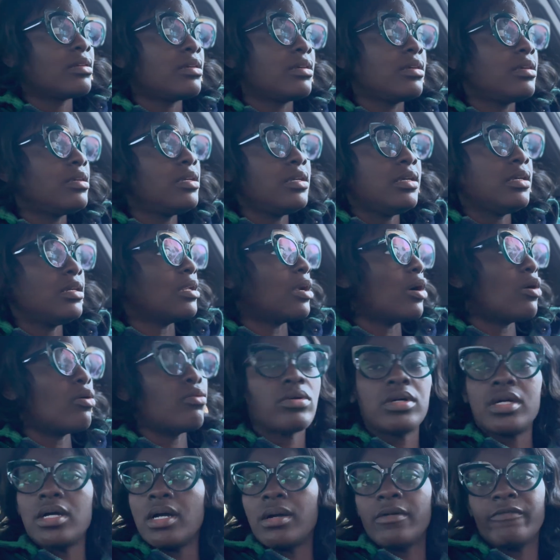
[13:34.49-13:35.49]
he don't
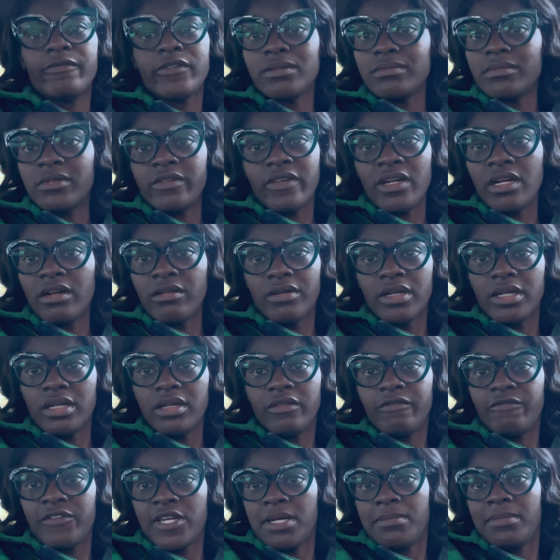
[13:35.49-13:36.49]
come from a very
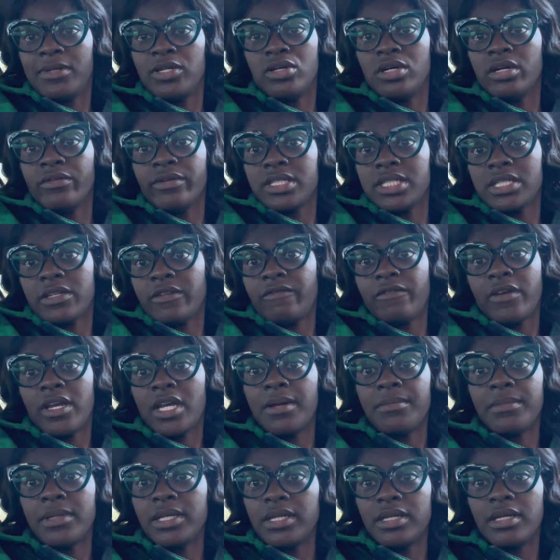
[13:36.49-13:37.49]
family-oriented
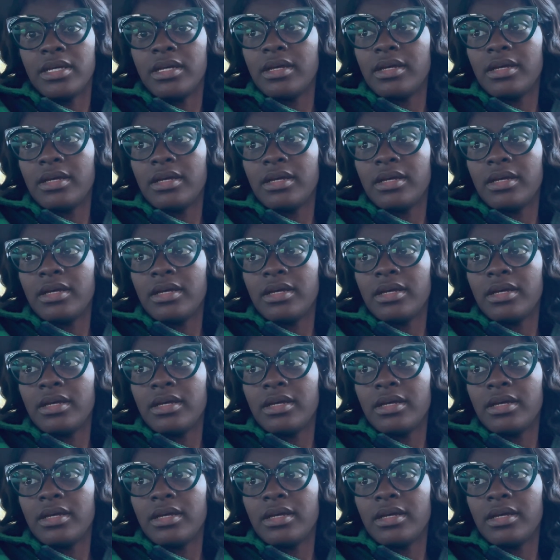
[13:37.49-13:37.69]
family.